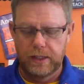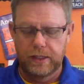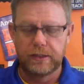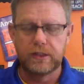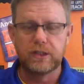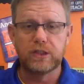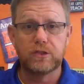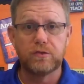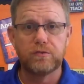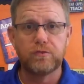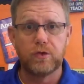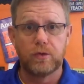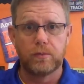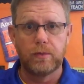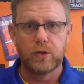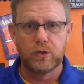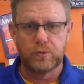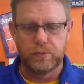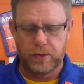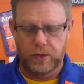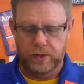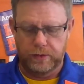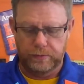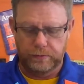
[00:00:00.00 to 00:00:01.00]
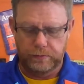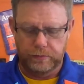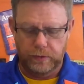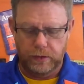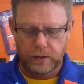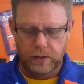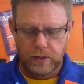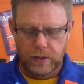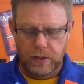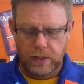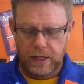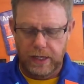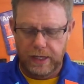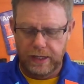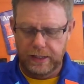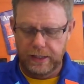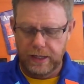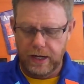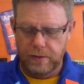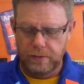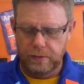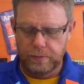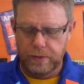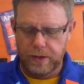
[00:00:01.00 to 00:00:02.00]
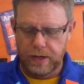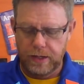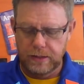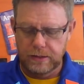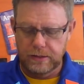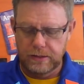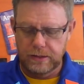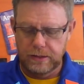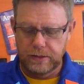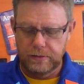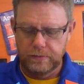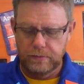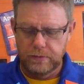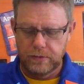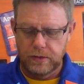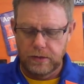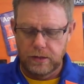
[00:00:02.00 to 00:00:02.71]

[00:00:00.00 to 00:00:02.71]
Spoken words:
just for the most part. Economic policy.